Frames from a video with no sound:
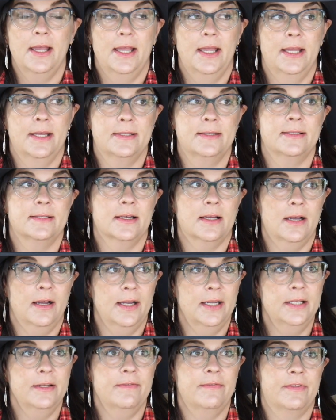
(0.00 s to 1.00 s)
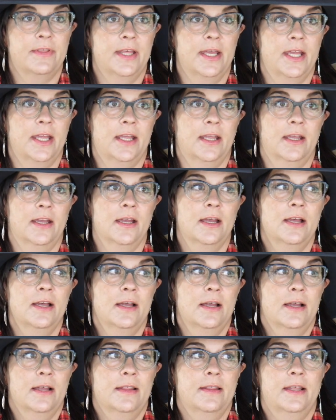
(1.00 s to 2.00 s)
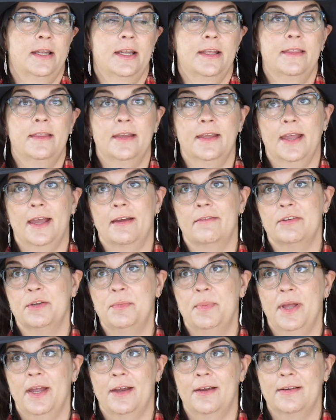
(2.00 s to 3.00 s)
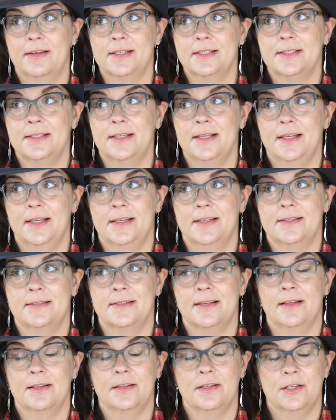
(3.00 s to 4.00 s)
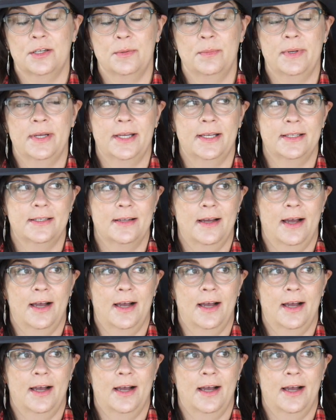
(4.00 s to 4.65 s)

It's the kind of thing that I think every parent is a little bit